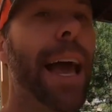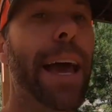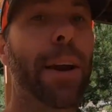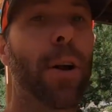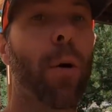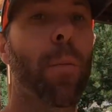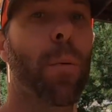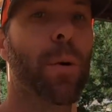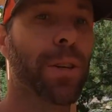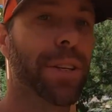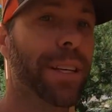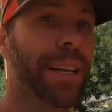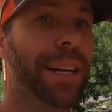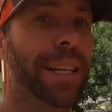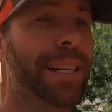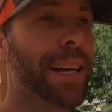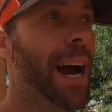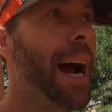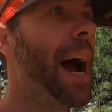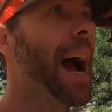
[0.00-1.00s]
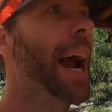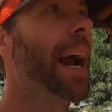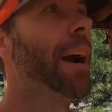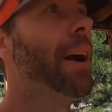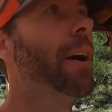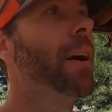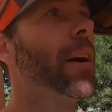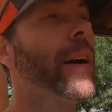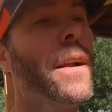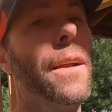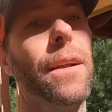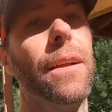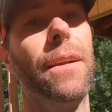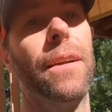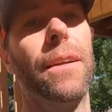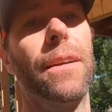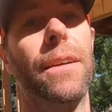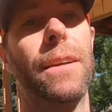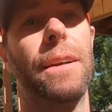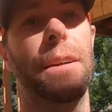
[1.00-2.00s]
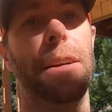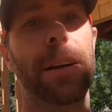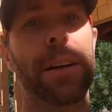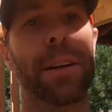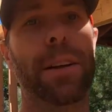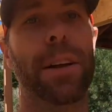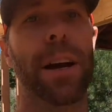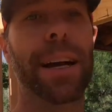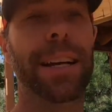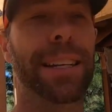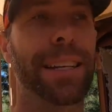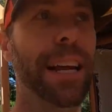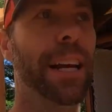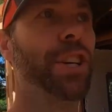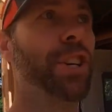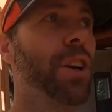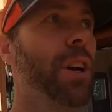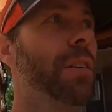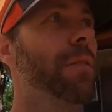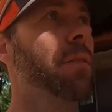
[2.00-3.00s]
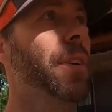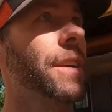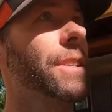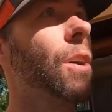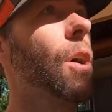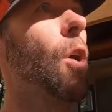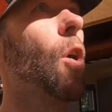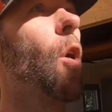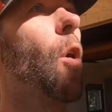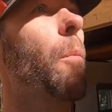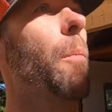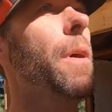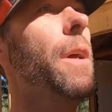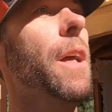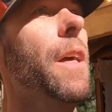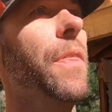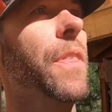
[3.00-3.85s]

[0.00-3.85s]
in almost the entire addition of this home.